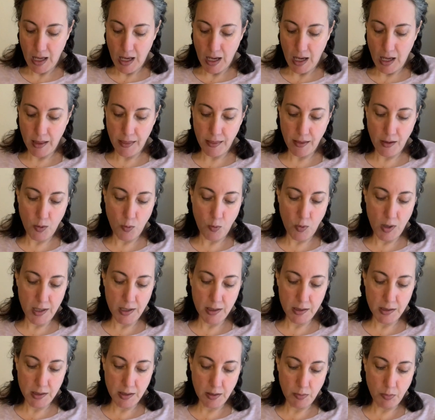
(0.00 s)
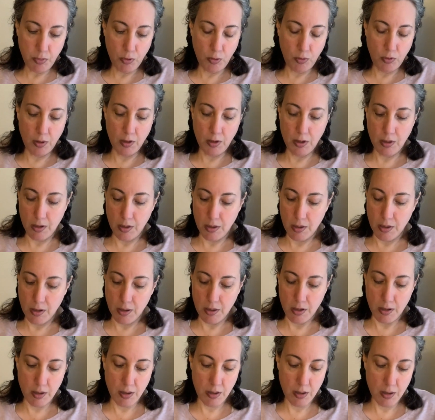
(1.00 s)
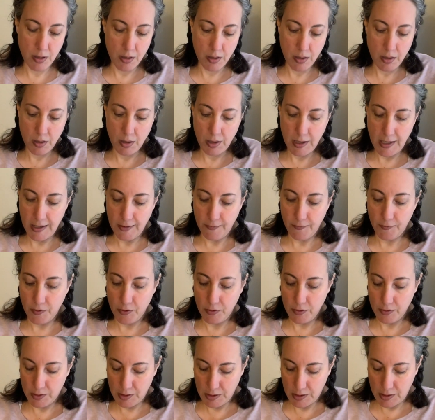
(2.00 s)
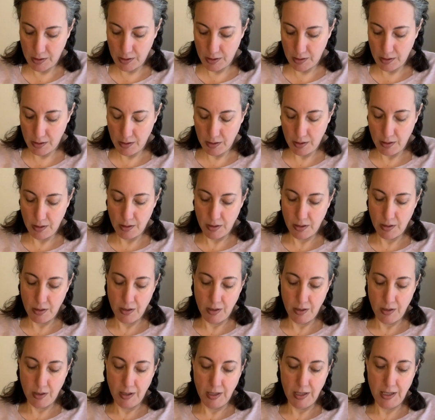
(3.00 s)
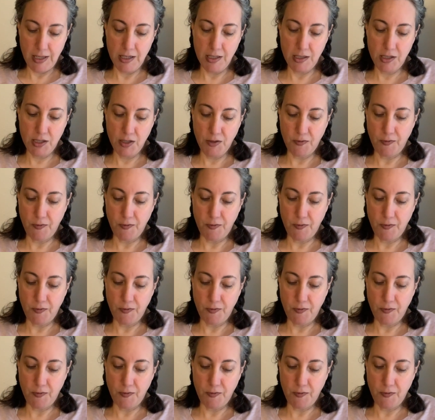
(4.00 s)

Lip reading: I thought, why not support her efforts? And it's so